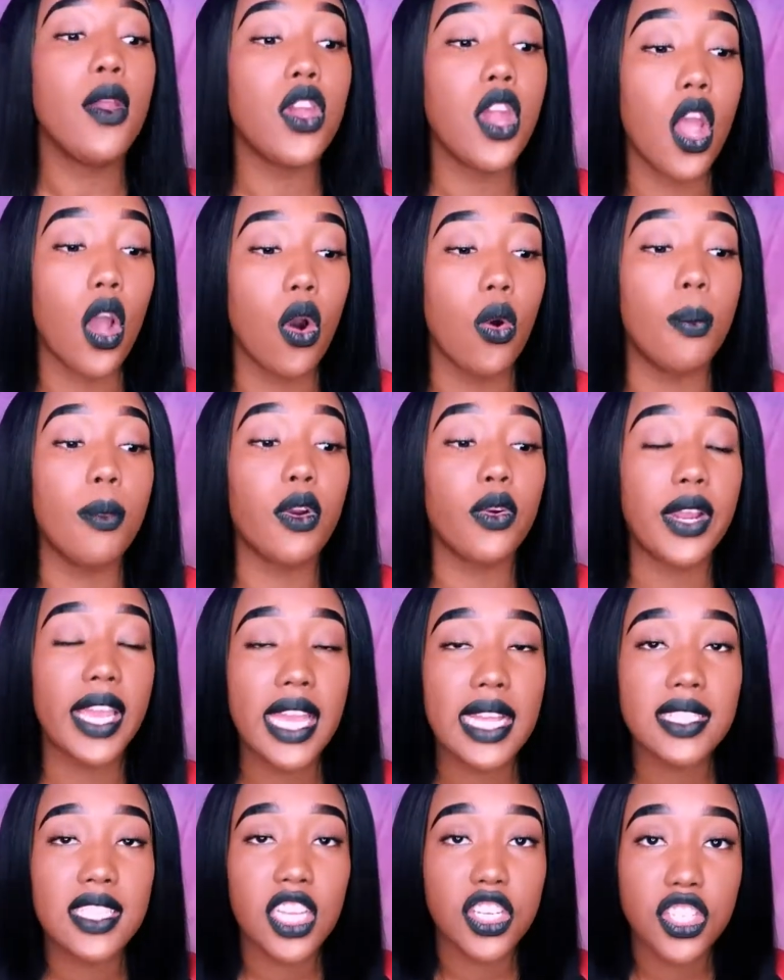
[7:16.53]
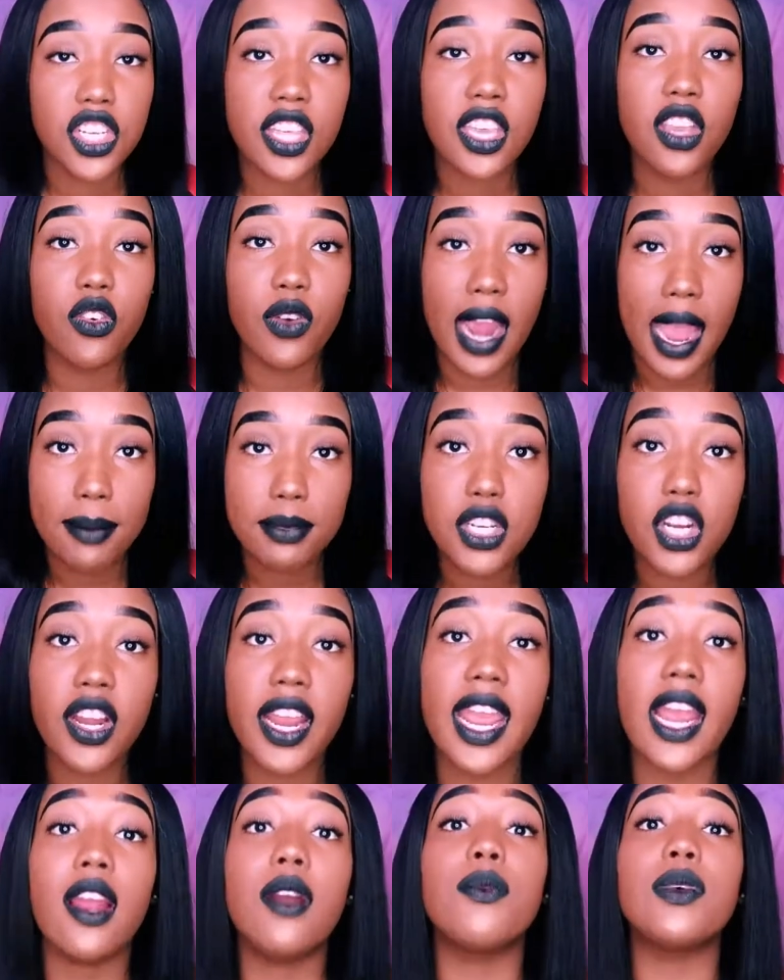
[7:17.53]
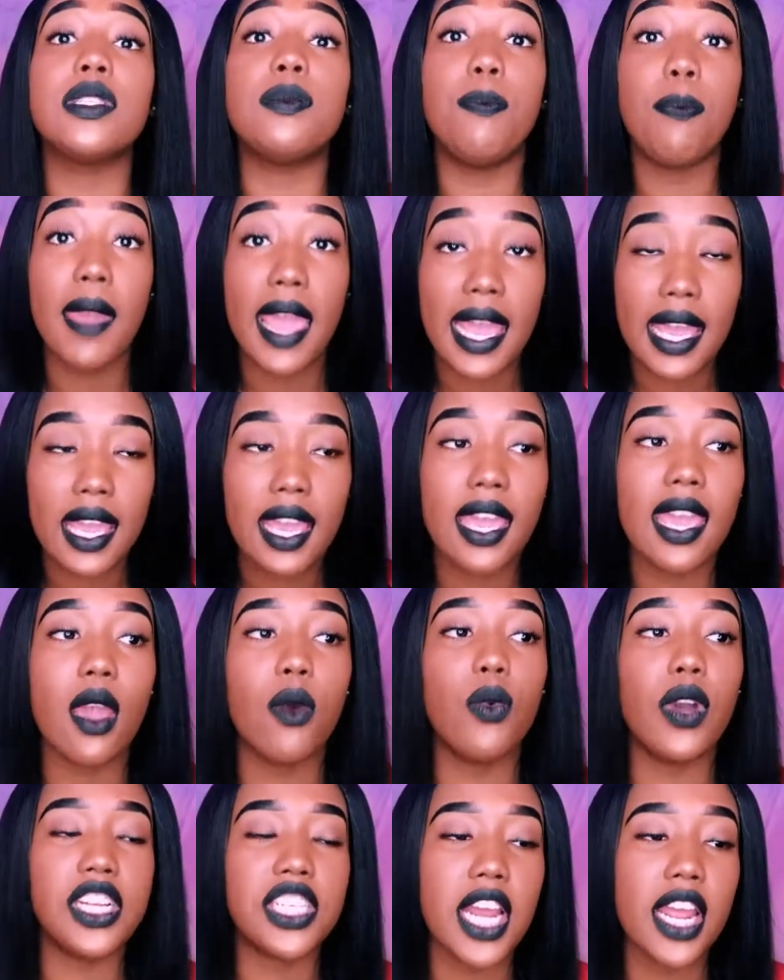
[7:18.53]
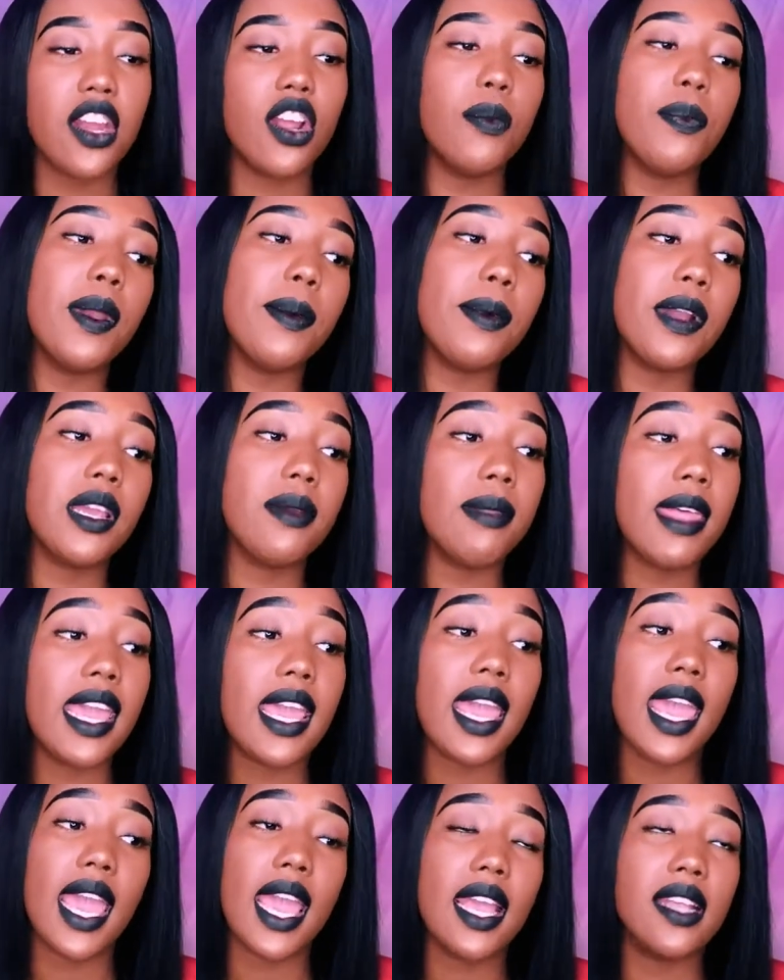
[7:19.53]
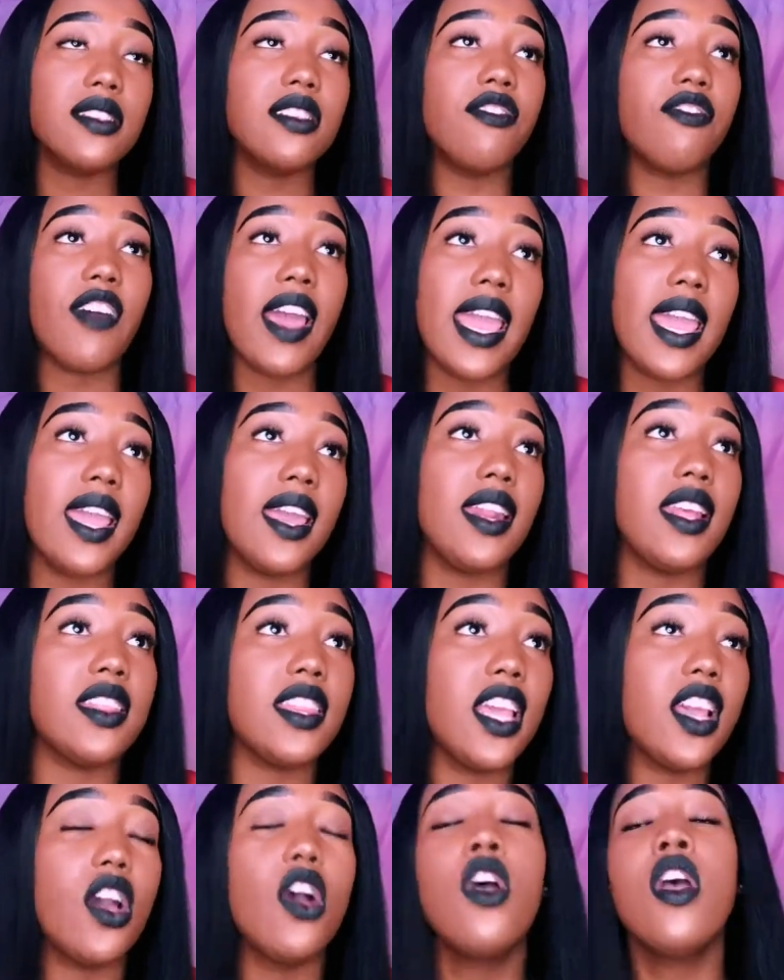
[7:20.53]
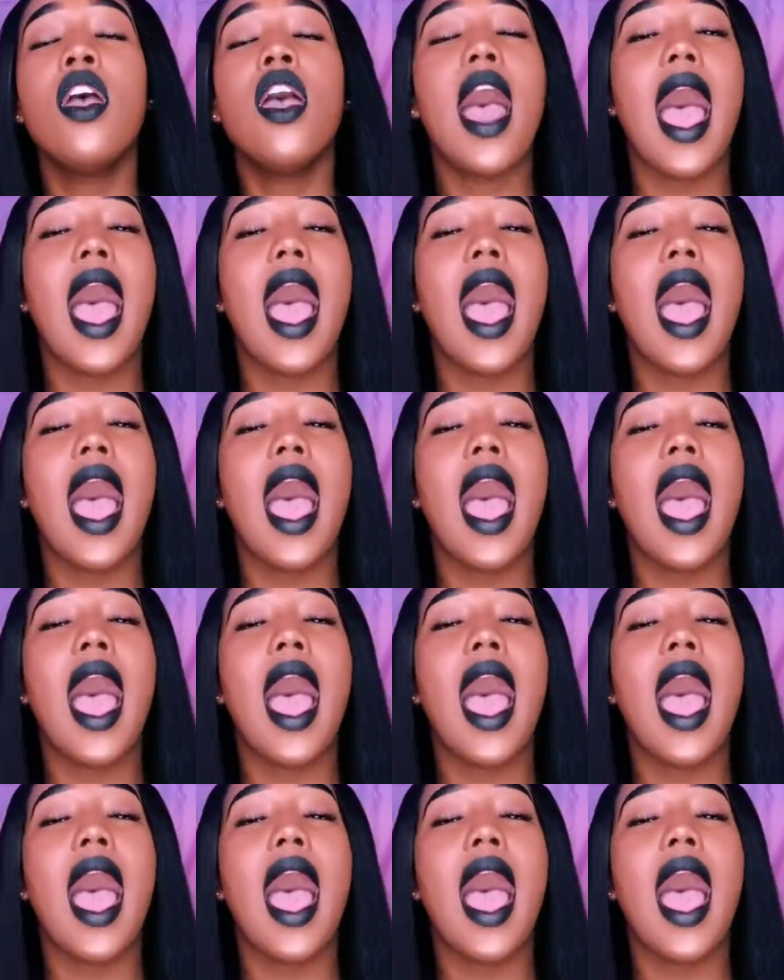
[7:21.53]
No, Maria intentionally grabbed her hair and was banging it, which I know people are gonna be like, hey, it's a fight, anything go.